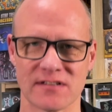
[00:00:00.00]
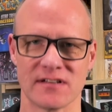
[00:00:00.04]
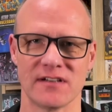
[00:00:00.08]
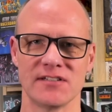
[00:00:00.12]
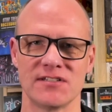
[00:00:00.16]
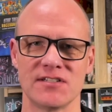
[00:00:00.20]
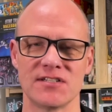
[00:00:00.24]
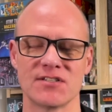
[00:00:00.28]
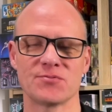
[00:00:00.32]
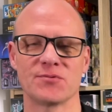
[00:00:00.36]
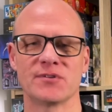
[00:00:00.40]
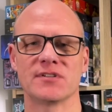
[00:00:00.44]
I
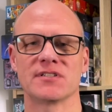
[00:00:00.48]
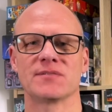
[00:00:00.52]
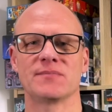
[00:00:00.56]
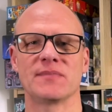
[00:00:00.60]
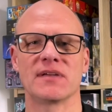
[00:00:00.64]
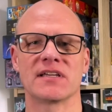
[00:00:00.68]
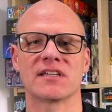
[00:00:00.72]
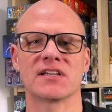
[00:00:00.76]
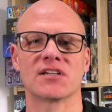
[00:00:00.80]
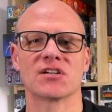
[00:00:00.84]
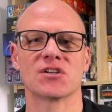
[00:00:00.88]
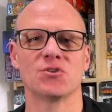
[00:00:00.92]
just wanted to
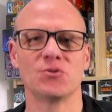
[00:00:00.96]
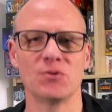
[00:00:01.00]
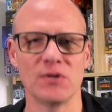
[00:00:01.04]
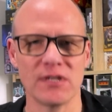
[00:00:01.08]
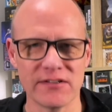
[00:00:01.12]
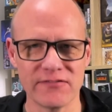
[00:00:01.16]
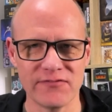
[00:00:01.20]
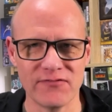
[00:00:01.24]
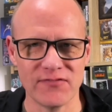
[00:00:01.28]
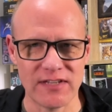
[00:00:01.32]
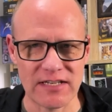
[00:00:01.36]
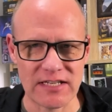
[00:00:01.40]
make a
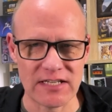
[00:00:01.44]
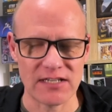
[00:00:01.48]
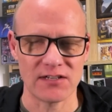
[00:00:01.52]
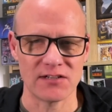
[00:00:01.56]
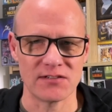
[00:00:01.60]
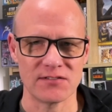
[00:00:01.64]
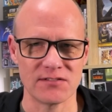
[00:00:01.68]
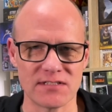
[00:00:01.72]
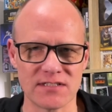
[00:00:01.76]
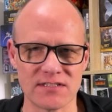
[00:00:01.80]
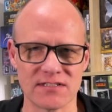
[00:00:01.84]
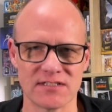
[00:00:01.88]
quick
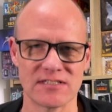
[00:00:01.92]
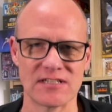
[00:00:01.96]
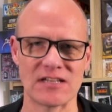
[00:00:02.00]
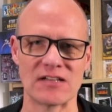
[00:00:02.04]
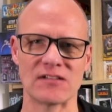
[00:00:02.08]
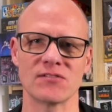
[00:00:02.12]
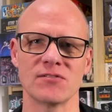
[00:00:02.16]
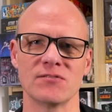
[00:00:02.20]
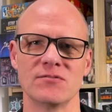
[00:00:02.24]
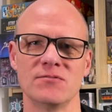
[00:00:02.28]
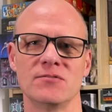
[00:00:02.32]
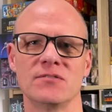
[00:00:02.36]
video to
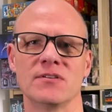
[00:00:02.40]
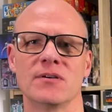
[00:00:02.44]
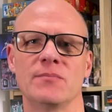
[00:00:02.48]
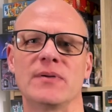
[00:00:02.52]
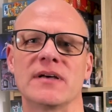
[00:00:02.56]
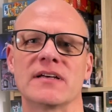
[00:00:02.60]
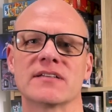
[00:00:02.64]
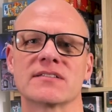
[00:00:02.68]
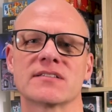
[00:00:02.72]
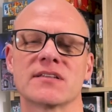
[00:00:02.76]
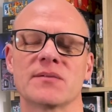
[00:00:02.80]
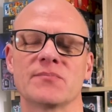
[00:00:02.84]
tell you
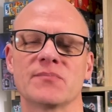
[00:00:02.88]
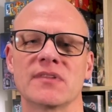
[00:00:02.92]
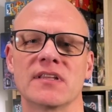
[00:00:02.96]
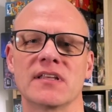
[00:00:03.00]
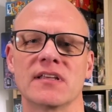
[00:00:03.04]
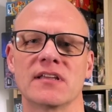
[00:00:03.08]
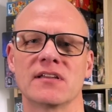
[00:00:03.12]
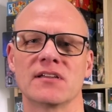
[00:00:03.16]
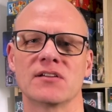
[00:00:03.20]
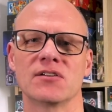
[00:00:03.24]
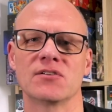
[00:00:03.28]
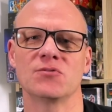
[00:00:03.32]
about
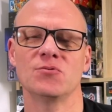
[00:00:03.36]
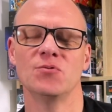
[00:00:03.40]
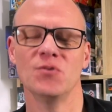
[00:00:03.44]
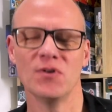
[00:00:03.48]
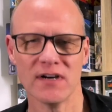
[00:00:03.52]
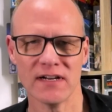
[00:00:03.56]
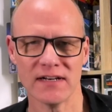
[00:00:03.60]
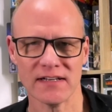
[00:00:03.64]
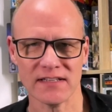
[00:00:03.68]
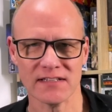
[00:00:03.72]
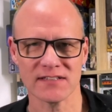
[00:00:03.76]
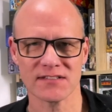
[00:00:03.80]
something
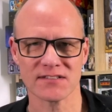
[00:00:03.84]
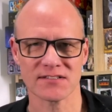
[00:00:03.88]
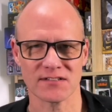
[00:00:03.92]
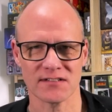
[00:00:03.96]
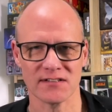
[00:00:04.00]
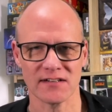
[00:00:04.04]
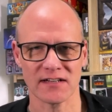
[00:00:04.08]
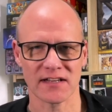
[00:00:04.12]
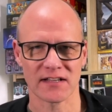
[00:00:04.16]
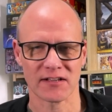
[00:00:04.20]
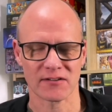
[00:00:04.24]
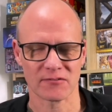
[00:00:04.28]
quite
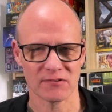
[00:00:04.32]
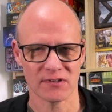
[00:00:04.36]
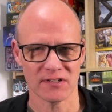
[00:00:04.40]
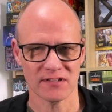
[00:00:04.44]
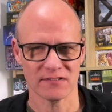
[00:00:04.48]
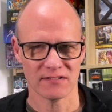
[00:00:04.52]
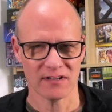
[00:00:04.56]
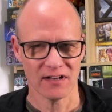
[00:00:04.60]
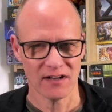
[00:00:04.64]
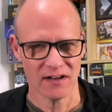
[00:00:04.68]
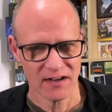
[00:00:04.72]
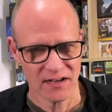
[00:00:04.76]
exciting.
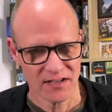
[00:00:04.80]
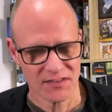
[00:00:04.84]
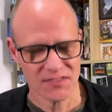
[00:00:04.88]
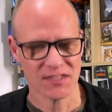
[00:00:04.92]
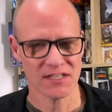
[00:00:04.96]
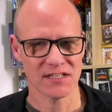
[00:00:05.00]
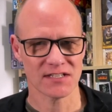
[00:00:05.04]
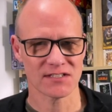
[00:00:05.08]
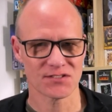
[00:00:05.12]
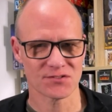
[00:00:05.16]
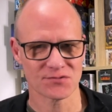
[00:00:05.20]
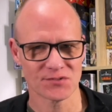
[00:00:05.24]
Well, I
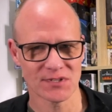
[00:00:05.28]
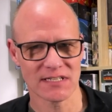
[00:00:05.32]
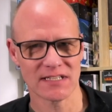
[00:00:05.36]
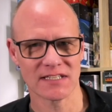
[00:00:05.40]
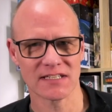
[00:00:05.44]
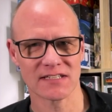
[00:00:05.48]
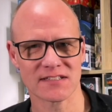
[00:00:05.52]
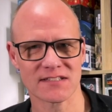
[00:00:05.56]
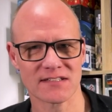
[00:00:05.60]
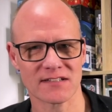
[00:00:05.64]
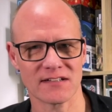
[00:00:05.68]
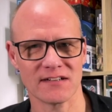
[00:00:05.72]
think it's really
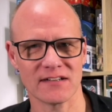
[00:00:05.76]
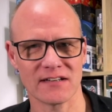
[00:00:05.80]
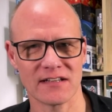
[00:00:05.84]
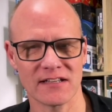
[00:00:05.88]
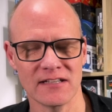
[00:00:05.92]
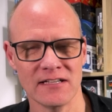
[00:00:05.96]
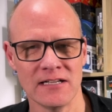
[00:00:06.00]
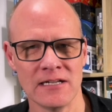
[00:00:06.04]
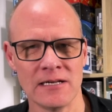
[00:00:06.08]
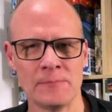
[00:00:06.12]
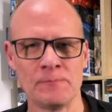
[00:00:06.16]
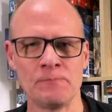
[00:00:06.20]

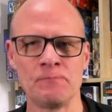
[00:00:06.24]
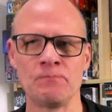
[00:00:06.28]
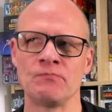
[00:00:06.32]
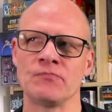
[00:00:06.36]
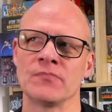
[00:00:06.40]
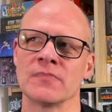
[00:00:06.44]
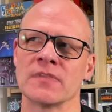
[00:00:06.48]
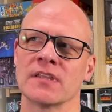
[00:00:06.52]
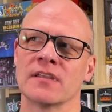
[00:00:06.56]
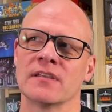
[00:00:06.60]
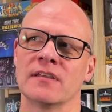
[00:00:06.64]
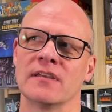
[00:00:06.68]
exciting,
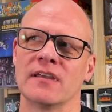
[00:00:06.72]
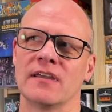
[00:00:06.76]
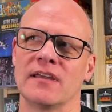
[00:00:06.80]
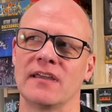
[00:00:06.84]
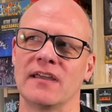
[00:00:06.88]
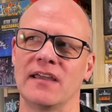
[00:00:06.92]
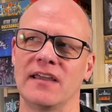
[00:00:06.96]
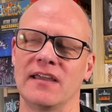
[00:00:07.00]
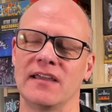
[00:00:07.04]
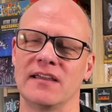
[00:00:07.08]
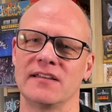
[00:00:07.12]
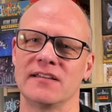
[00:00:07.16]

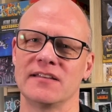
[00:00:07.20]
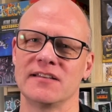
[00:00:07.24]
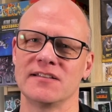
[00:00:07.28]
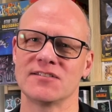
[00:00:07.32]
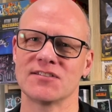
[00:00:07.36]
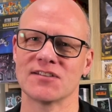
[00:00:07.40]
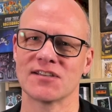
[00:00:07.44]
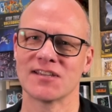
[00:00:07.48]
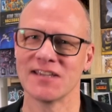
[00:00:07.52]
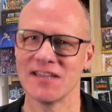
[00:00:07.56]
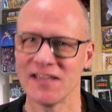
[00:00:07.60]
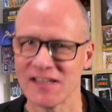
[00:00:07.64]
and
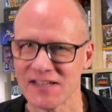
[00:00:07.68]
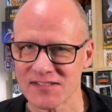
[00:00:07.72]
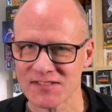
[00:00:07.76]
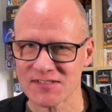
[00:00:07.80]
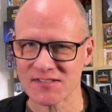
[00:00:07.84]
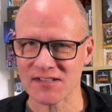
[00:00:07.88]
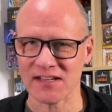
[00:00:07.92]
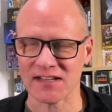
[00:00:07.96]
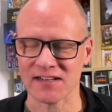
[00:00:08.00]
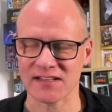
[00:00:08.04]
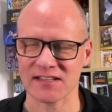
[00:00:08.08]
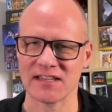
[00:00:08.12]
it's a
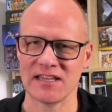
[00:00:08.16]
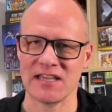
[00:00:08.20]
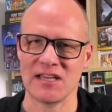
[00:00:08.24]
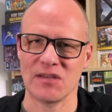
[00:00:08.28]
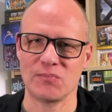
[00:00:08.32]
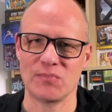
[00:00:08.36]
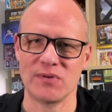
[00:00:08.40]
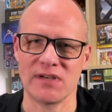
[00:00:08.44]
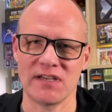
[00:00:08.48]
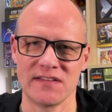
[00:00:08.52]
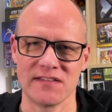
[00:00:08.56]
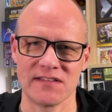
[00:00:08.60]
Kickstarter
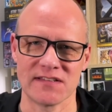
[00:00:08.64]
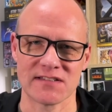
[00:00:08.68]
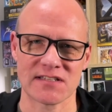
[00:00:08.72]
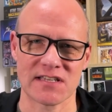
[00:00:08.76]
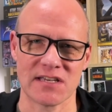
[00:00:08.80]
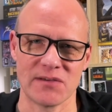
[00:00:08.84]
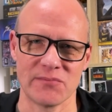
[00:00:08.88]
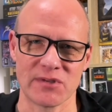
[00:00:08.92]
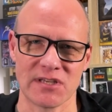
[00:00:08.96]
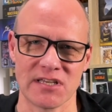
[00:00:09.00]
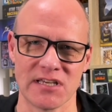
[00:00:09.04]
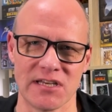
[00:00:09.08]
campaign that's
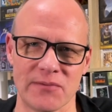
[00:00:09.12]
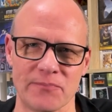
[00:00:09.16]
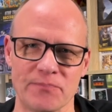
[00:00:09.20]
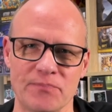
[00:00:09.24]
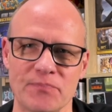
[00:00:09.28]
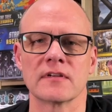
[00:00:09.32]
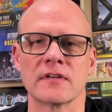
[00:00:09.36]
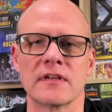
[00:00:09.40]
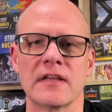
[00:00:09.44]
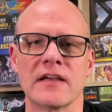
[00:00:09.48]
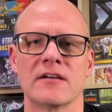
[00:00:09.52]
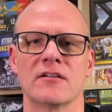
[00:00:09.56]
coming
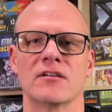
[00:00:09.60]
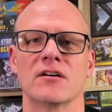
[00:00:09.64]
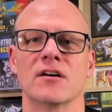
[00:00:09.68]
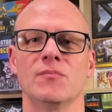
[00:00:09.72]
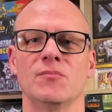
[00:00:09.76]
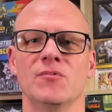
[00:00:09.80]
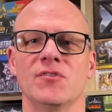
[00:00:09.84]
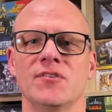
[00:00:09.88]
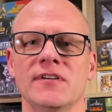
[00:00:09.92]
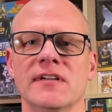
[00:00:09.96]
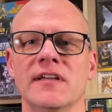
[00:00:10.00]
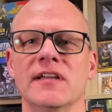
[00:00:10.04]
up. Now,
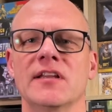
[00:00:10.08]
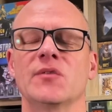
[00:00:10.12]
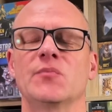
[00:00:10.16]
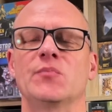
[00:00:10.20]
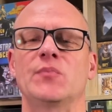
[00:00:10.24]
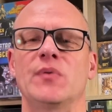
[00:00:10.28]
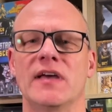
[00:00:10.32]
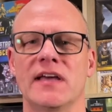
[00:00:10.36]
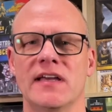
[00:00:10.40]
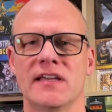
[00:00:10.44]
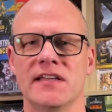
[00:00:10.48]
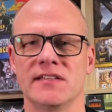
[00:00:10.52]
I'm not getting
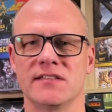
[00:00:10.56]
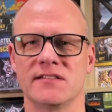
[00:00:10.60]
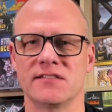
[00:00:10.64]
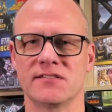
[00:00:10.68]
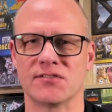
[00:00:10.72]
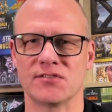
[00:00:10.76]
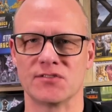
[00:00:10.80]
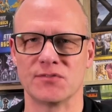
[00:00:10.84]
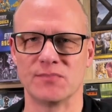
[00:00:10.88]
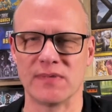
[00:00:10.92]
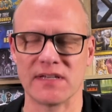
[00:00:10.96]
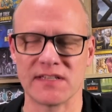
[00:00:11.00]
paid
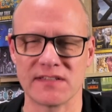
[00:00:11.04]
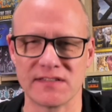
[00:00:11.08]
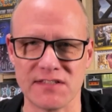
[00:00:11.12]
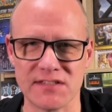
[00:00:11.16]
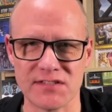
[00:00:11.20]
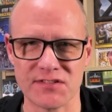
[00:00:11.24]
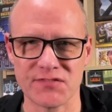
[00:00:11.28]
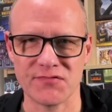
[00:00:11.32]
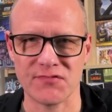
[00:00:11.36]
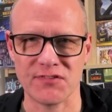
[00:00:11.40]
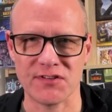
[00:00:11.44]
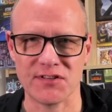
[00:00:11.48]
to make
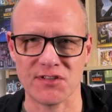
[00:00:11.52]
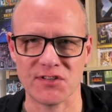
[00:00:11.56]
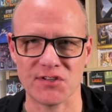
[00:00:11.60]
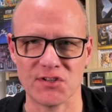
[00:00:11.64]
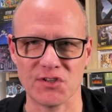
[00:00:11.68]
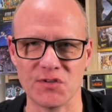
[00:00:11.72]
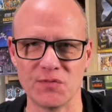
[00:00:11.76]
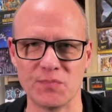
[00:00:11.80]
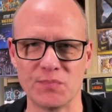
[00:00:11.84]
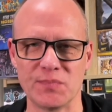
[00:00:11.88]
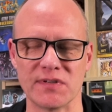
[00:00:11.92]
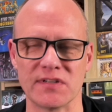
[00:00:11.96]
this
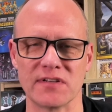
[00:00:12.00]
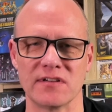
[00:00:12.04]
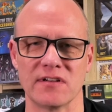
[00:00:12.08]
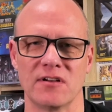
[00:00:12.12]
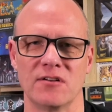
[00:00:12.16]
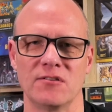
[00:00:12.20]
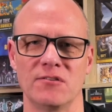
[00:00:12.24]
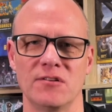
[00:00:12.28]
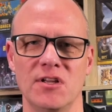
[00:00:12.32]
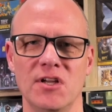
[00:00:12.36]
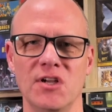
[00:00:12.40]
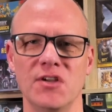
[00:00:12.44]
video, but
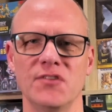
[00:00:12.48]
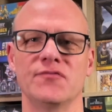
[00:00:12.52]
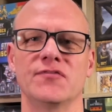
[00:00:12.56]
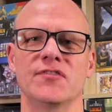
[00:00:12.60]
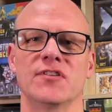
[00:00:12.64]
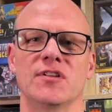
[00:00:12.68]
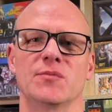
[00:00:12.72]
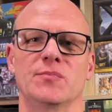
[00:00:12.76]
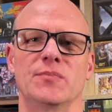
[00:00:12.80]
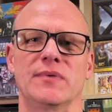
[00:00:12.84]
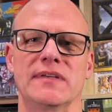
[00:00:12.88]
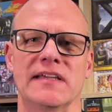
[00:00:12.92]
I'll
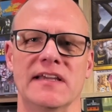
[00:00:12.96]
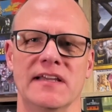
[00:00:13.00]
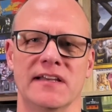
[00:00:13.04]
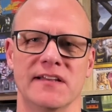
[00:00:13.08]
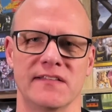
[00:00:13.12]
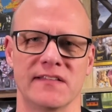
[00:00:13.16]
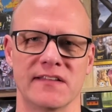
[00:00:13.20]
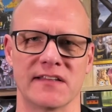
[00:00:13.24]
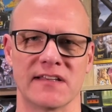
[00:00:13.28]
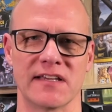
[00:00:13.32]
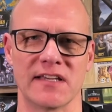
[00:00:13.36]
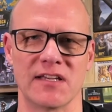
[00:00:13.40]
hopefully be
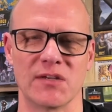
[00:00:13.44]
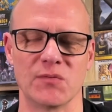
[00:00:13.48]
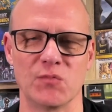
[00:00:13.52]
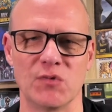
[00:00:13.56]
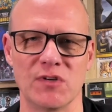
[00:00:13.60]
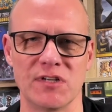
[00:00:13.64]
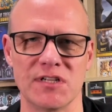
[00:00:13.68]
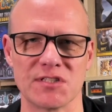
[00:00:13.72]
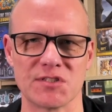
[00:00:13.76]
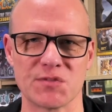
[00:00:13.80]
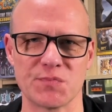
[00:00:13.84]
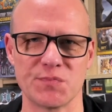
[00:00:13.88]
getting the game
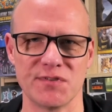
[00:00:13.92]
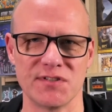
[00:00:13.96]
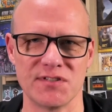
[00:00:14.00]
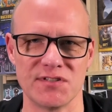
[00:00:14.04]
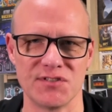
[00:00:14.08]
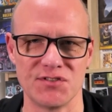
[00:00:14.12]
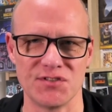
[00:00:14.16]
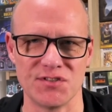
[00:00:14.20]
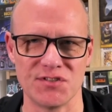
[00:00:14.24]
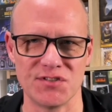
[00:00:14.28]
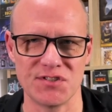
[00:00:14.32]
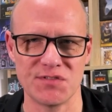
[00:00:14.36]
when it's
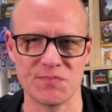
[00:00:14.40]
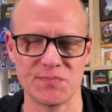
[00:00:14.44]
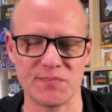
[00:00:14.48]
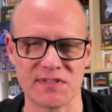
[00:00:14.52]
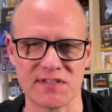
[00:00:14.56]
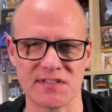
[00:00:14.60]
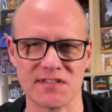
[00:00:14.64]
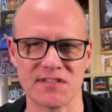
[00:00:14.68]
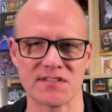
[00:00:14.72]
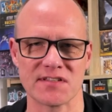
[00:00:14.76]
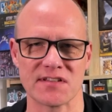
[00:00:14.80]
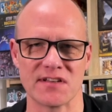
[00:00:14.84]
produced
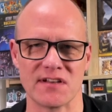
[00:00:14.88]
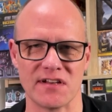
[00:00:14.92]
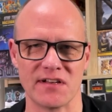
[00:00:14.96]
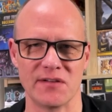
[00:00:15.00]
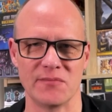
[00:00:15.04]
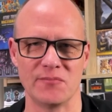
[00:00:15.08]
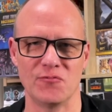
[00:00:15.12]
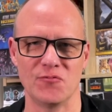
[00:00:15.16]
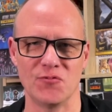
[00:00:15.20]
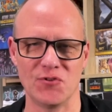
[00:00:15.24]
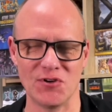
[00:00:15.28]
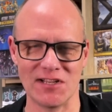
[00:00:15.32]
because
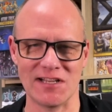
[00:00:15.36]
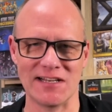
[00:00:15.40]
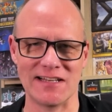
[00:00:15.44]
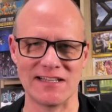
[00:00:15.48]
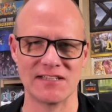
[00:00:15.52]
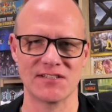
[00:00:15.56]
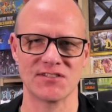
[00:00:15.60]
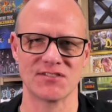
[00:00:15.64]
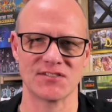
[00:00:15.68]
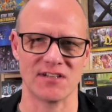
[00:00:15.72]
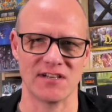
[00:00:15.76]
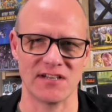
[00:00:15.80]
I'm really
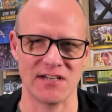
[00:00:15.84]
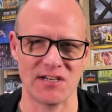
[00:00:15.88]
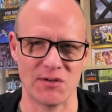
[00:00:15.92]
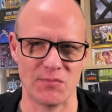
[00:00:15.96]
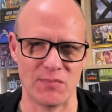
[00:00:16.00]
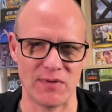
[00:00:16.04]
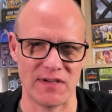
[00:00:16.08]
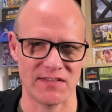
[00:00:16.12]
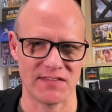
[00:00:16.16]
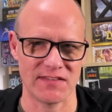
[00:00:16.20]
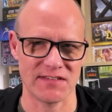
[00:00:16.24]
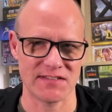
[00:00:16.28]
excited
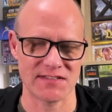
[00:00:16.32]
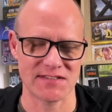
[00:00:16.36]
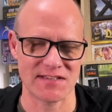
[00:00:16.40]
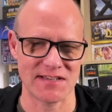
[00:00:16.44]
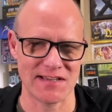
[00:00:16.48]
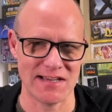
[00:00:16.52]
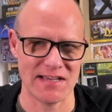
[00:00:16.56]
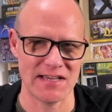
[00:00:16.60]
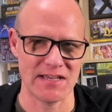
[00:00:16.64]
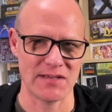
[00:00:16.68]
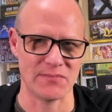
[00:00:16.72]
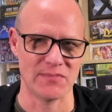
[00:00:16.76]
about this
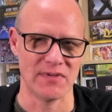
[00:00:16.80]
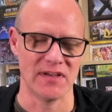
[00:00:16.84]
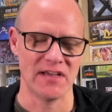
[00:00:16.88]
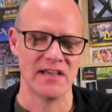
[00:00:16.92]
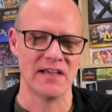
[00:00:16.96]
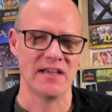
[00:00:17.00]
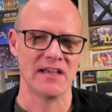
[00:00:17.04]
game.